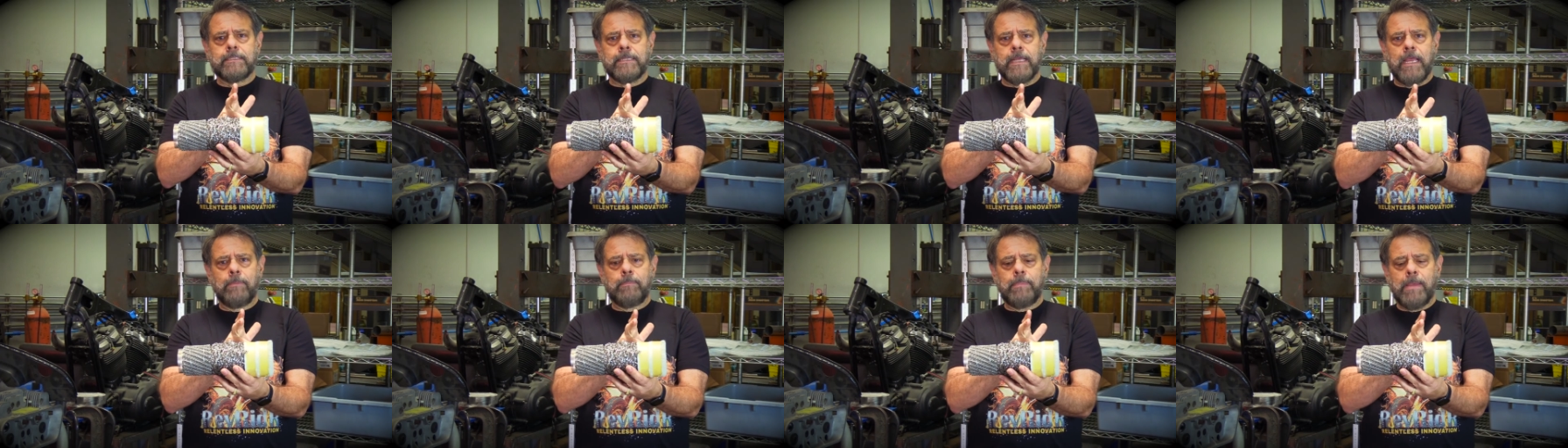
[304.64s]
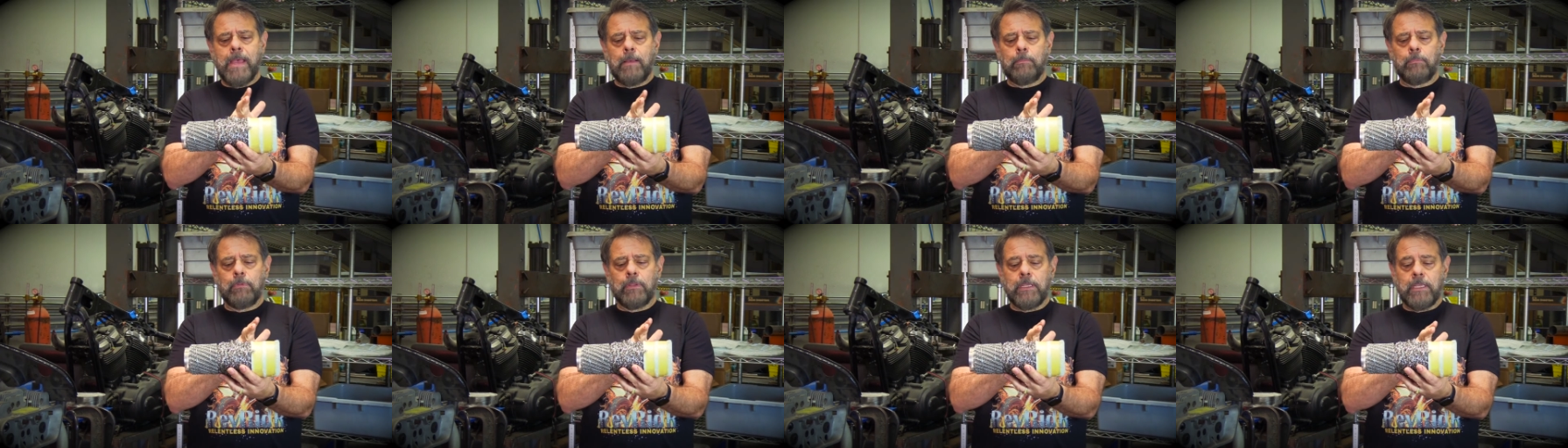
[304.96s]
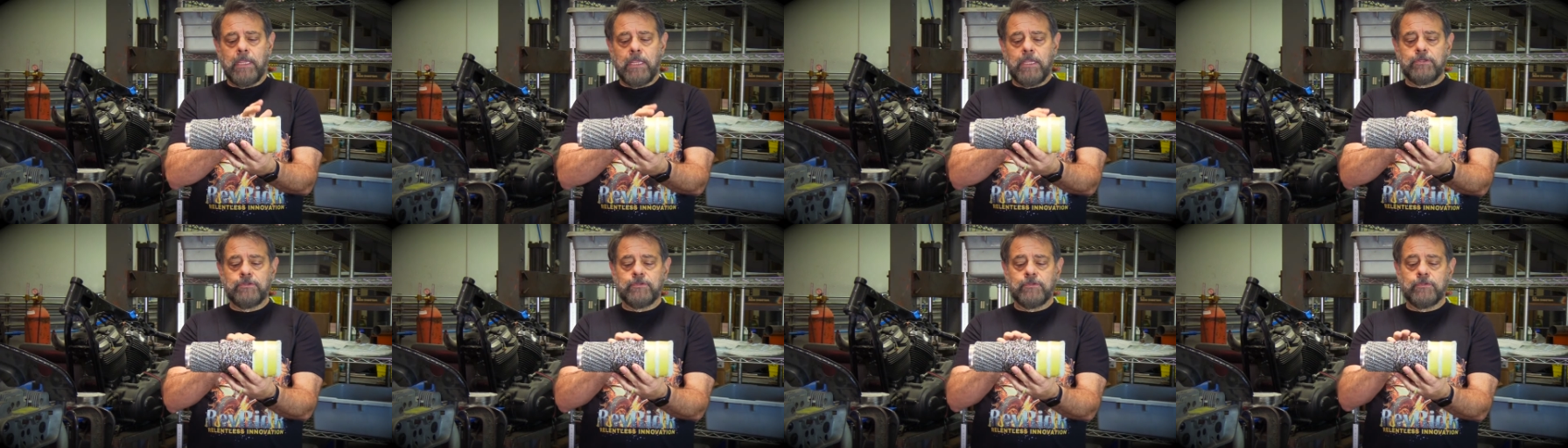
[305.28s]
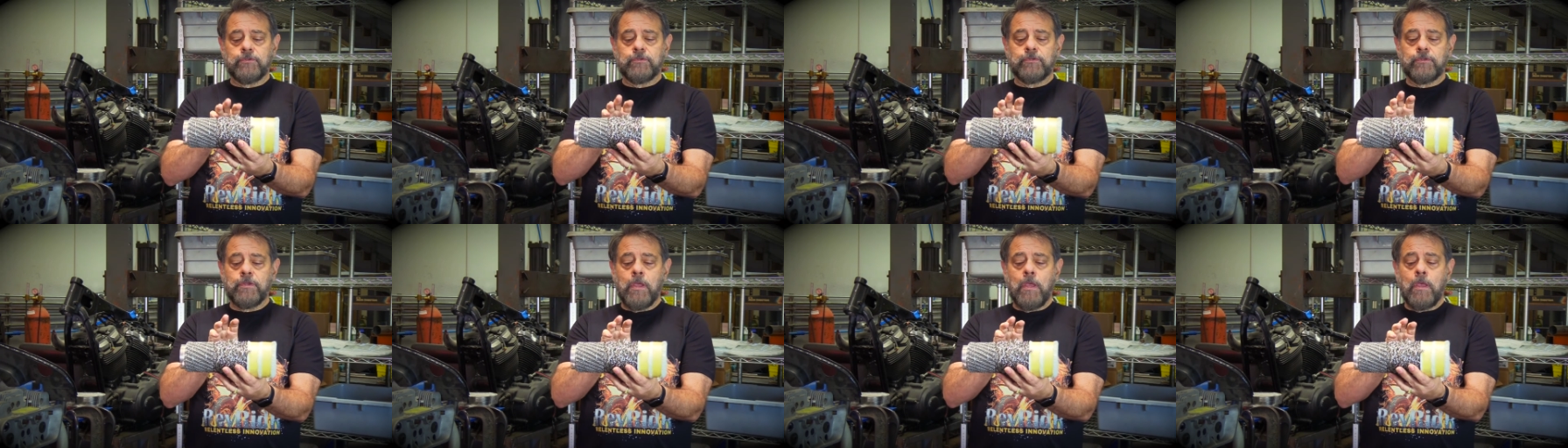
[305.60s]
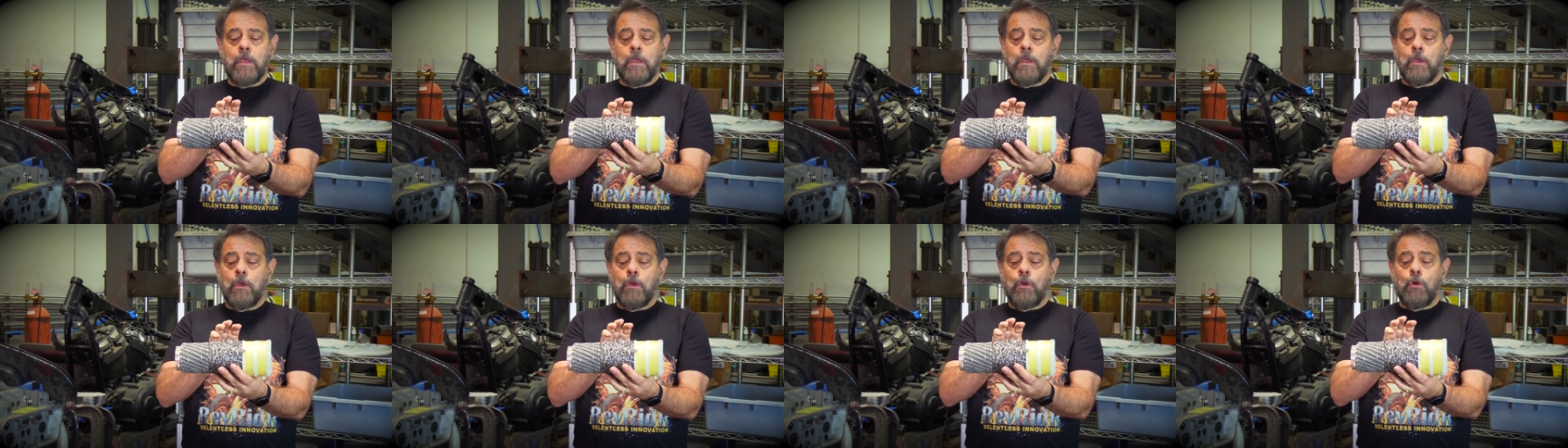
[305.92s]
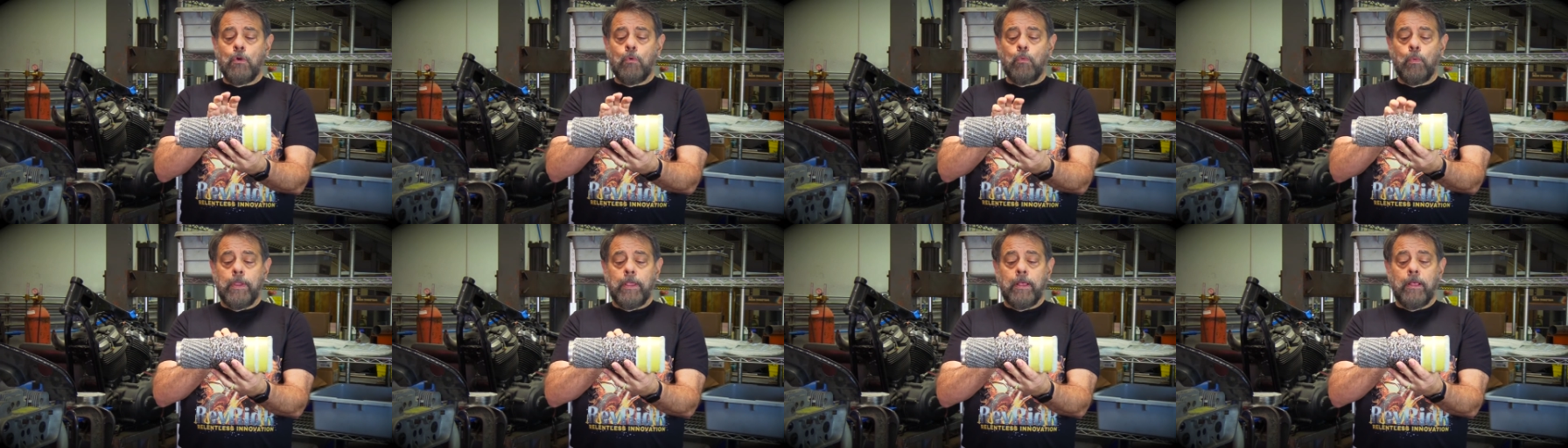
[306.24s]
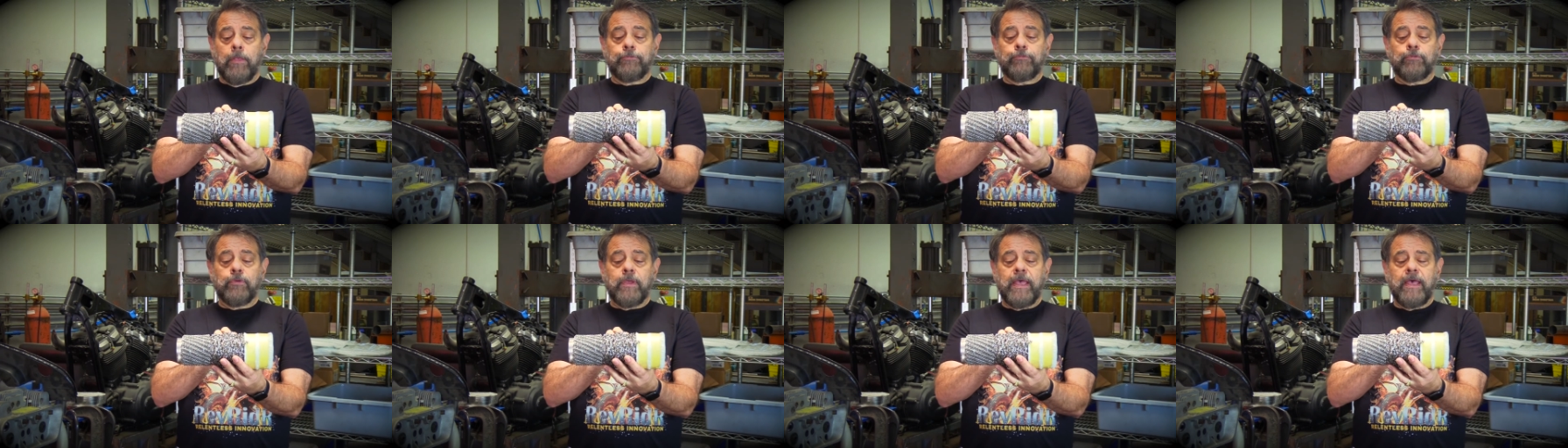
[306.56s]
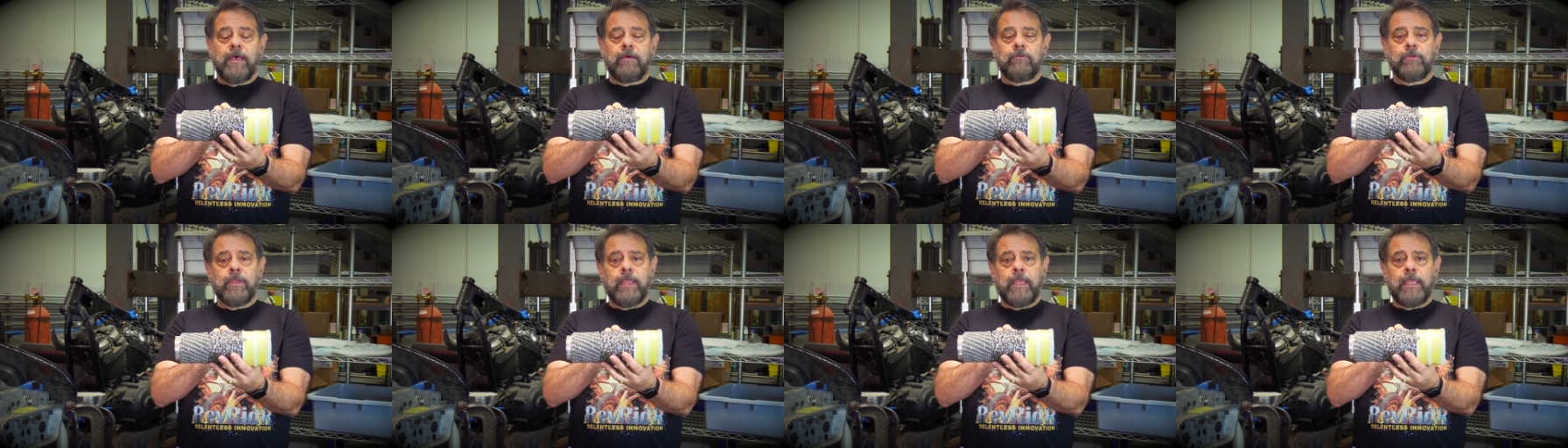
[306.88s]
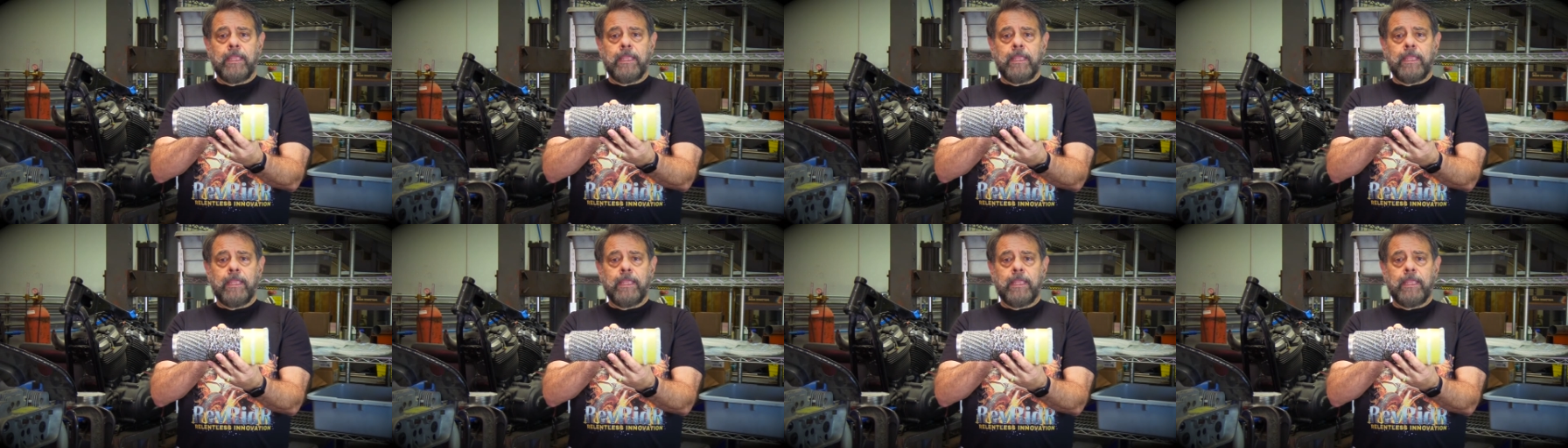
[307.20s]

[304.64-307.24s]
type applications. We also have